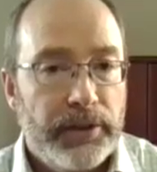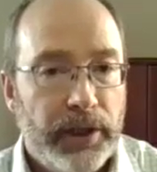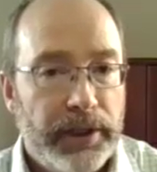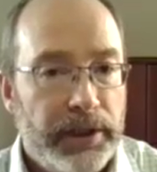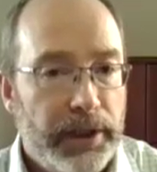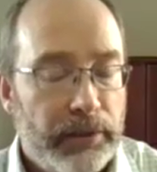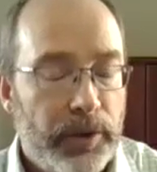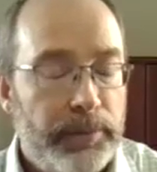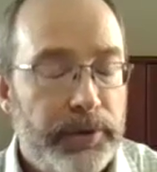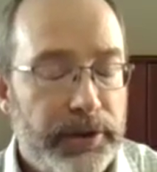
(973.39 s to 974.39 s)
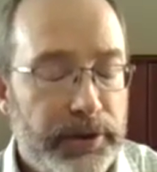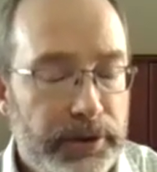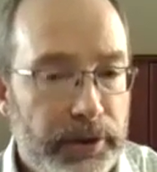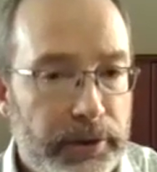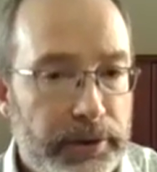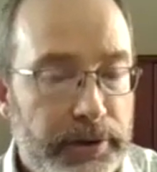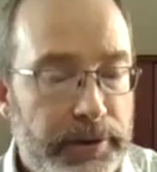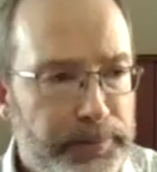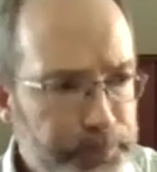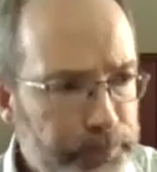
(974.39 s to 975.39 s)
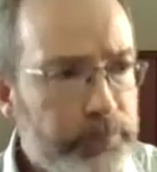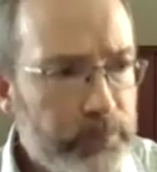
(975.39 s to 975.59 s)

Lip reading: trying to gather up the concerns.